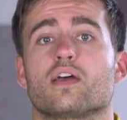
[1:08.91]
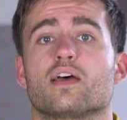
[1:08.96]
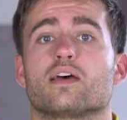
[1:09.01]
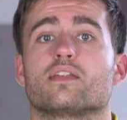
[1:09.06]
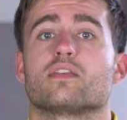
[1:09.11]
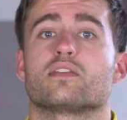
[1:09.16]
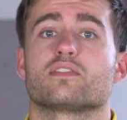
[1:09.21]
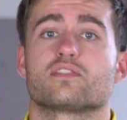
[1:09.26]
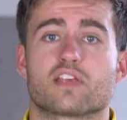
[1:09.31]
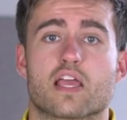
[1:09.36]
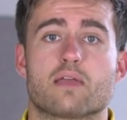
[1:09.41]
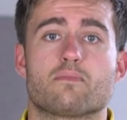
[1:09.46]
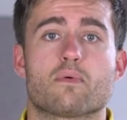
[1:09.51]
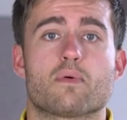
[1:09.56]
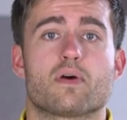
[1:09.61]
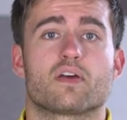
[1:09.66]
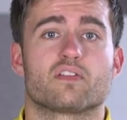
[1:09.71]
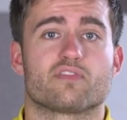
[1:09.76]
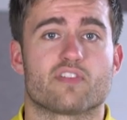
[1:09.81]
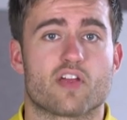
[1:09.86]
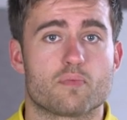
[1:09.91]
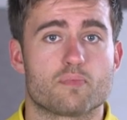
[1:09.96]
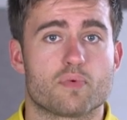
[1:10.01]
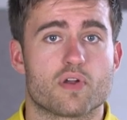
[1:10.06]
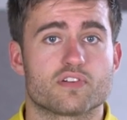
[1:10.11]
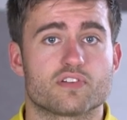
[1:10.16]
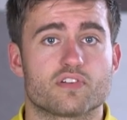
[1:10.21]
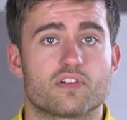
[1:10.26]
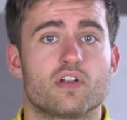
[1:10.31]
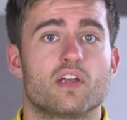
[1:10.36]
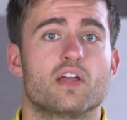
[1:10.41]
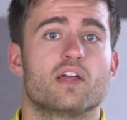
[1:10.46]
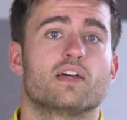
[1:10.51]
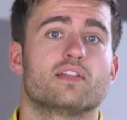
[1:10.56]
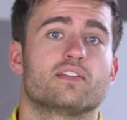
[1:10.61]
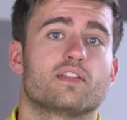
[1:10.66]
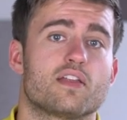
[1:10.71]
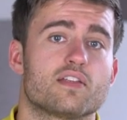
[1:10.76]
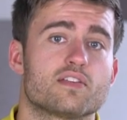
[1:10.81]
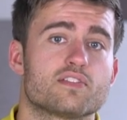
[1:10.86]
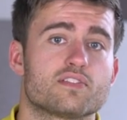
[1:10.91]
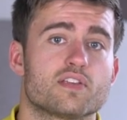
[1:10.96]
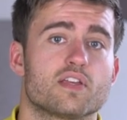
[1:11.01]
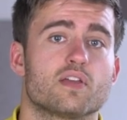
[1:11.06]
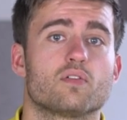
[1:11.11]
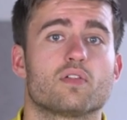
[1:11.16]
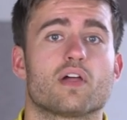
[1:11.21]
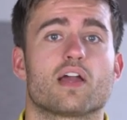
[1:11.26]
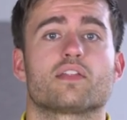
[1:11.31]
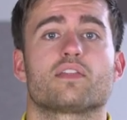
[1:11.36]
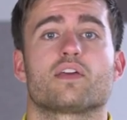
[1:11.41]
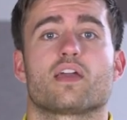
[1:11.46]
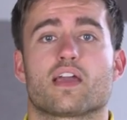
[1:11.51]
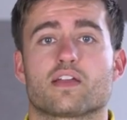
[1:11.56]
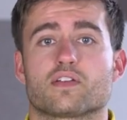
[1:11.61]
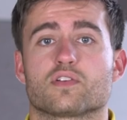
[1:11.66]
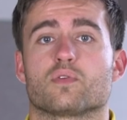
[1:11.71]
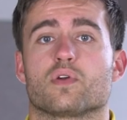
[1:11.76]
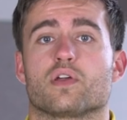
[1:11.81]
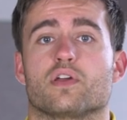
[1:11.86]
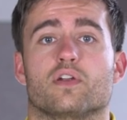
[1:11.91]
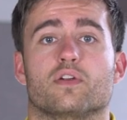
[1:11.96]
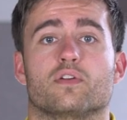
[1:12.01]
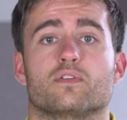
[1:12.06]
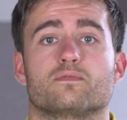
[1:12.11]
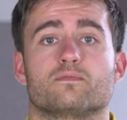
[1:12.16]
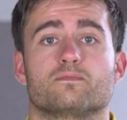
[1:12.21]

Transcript: at the same amount of air pressure than a single-acting actuator.